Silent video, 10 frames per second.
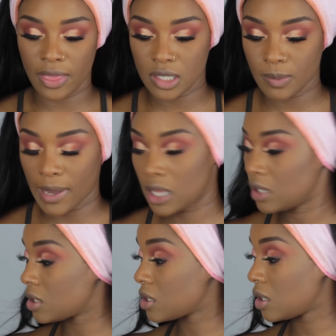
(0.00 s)
this
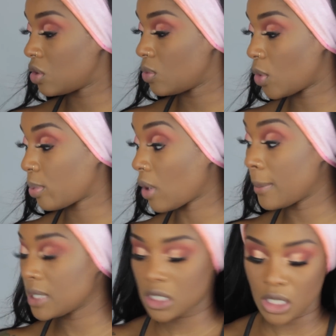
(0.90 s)
palette looks a little more
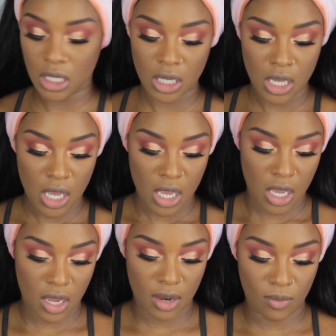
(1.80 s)
promising
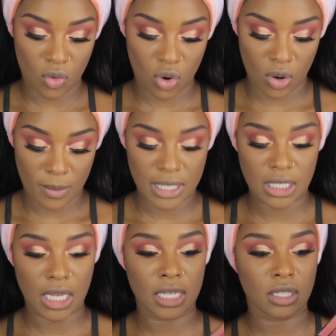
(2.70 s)
and more on my
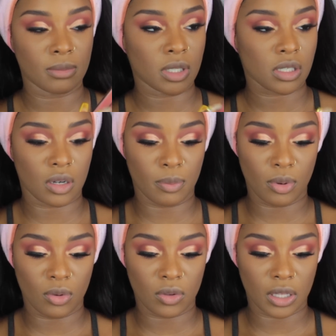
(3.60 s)
side. So I'm just going
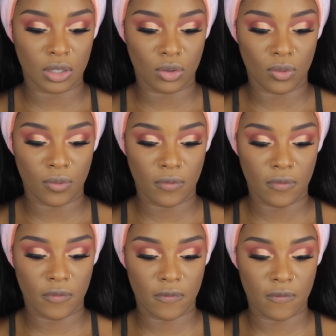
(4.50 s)
to pull that little
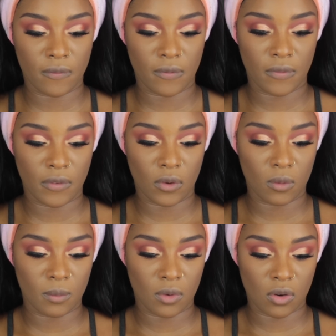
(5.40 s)

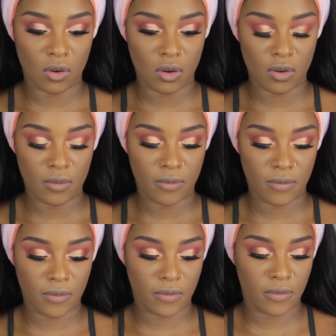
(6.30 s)
film off.
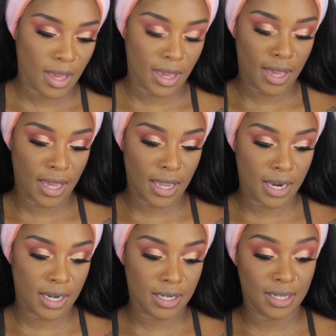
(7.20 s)

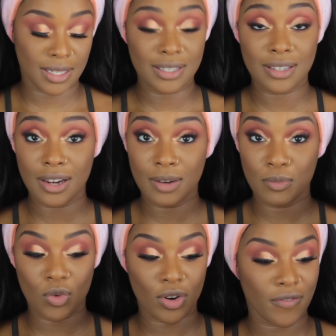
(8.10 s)
And these are
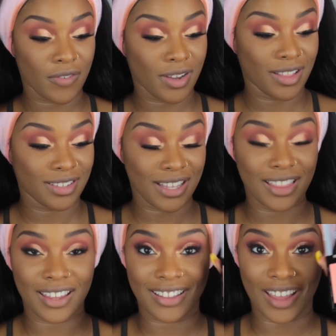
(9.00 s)
more of the colors I
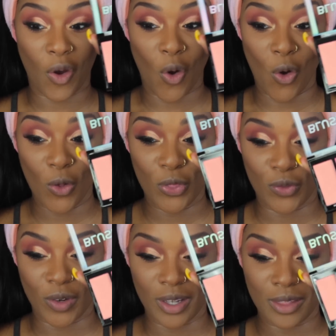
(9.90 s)
like. Like all
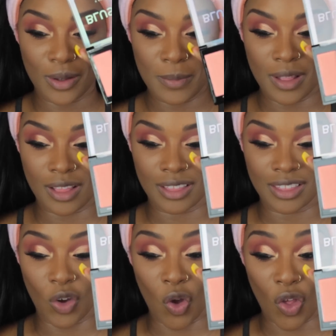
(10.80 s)
three of them,
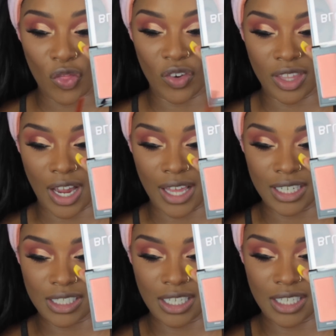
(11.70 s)
all three of the
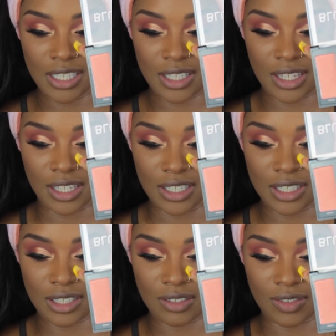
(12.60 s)
highlight shades,
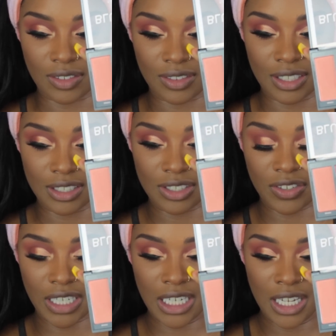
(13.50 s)
these look these
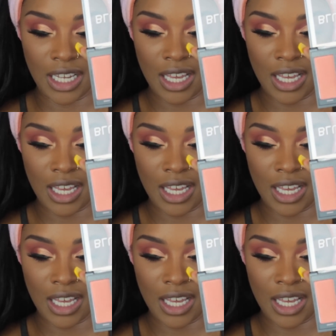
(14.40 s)
three